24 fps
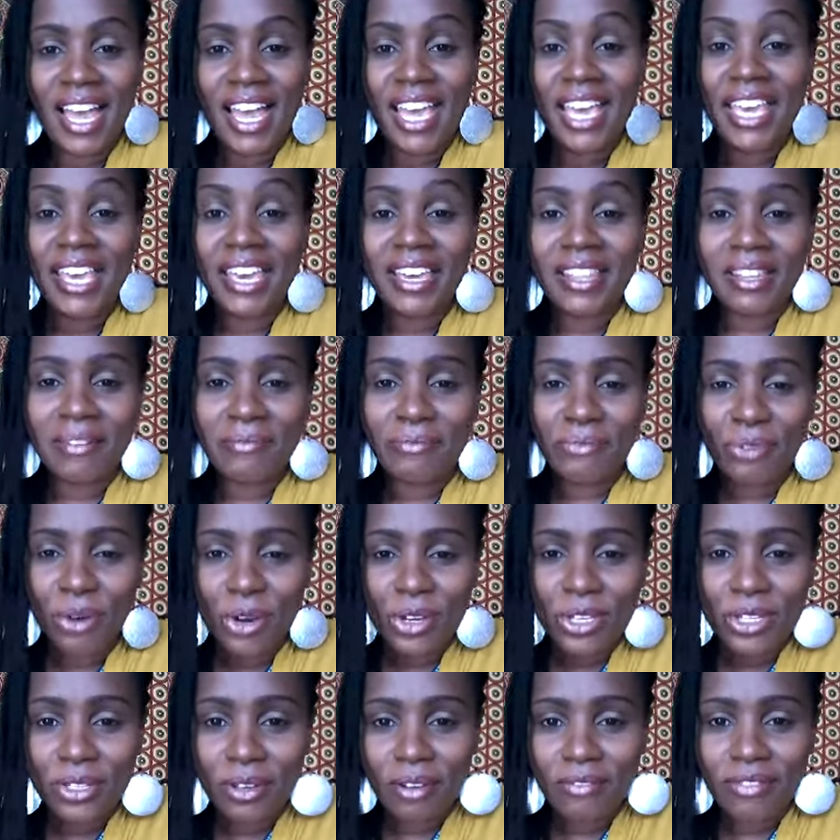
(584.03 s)
Hear the
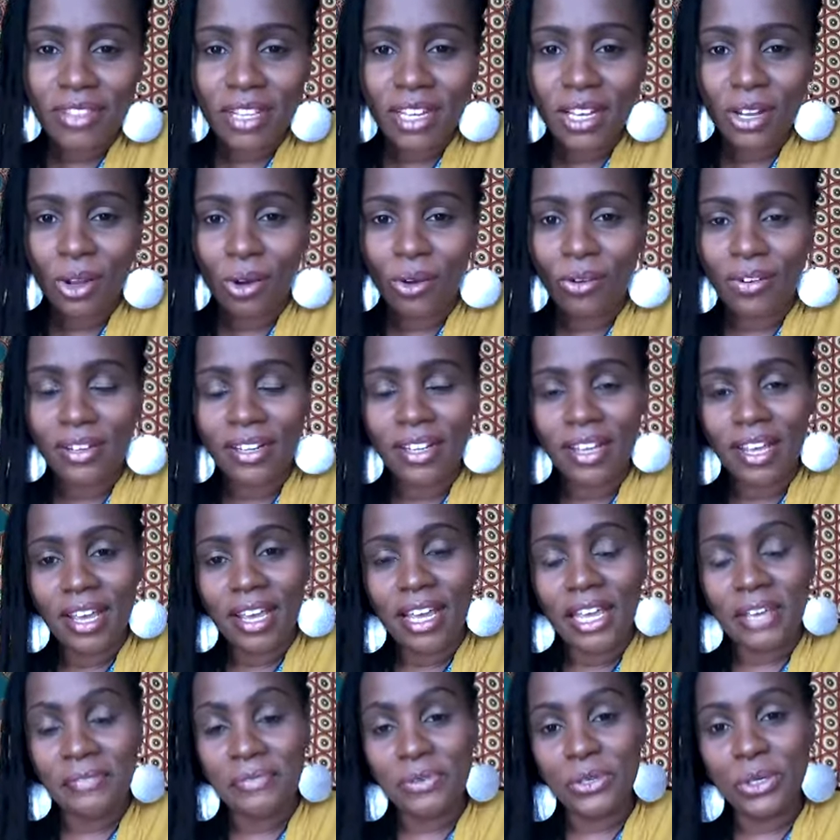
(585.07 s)
voice of the Lord.
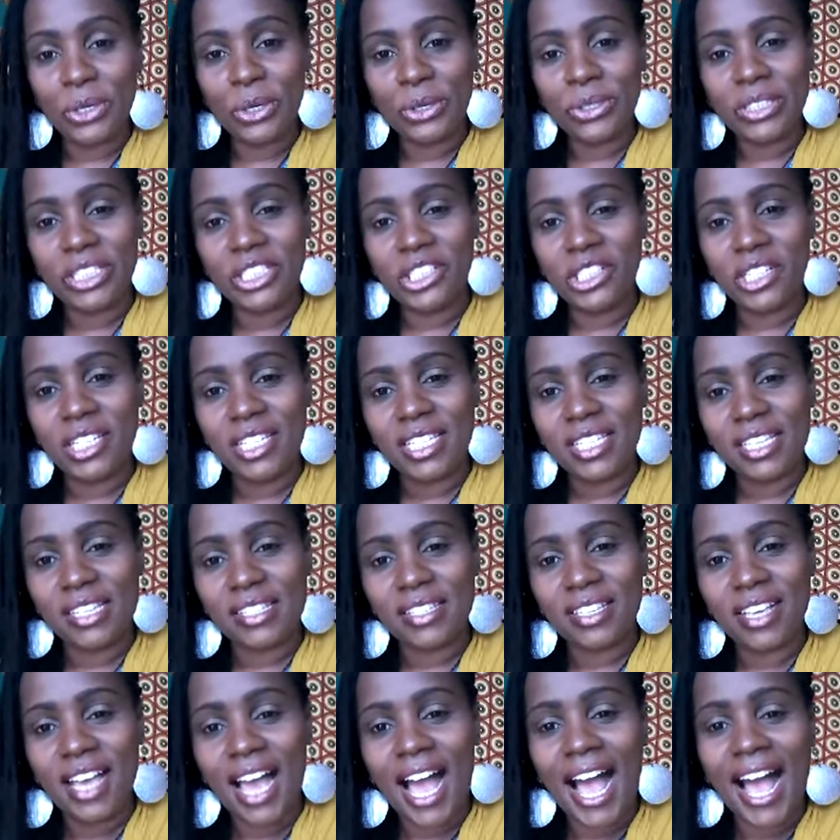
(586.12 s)
If you know Jesus,